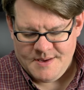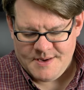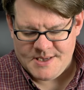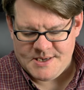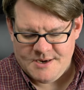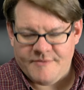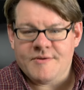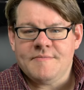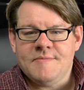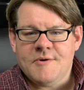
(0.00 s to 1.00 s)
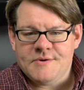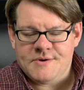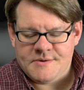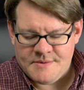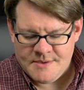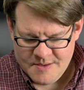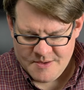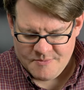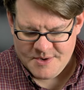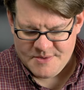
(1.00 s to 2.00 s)
Nice to hear from you, Mojo.
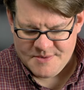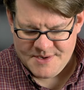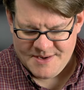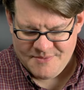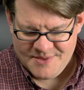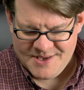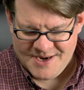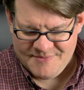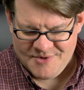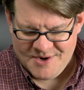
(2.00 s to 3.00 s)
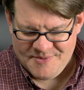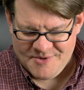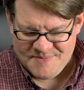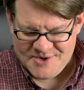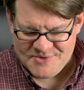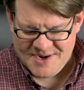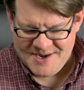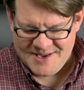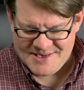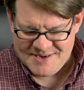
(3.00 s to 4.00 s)
One, third, one thing I've learned about my
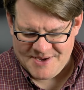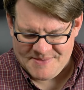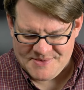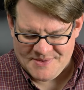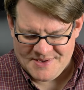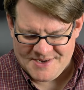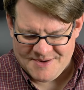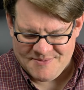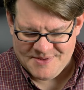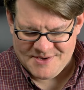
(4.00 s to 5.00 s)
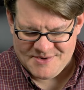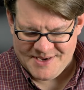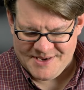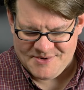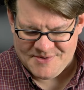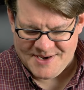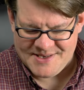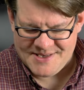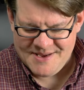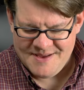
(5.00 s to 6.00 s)
trading is I'm absolutely terrible at taking
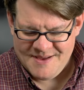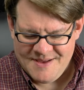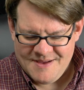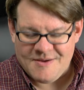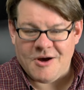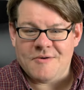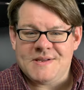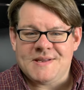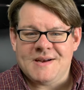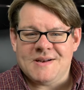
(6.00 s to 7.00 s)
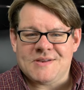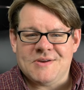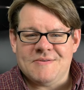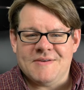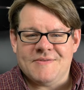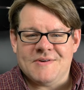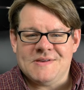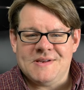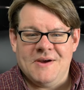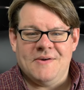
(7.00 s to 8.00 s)
trends. Always thinking it's going to
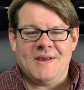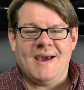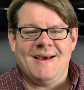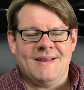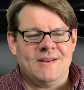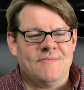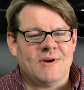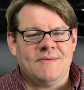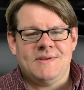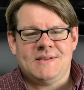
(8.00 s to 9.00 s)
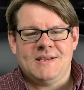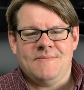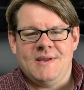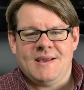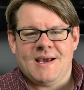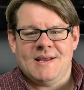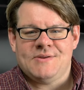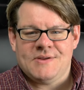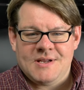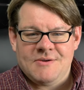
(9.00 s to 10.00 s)
reverse now. Yeah, and you probably see me catch
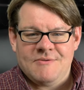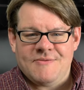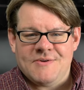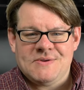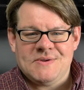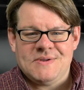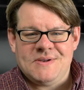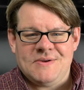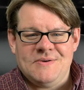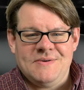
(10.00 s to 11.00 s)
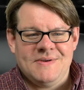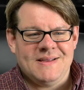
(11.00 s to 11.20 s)
those little reversals too,